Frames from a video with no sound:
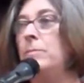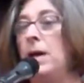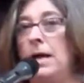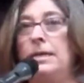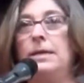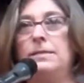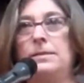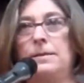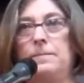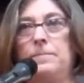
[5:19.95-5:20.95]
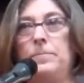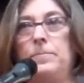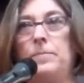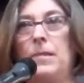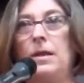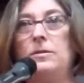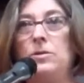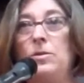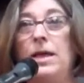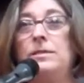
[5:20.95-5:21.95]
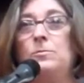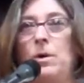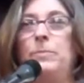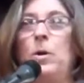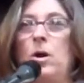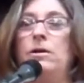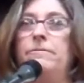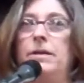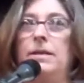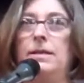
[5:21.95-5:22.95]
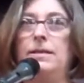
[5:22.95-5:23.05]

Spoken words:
bodies. So that's one part of it.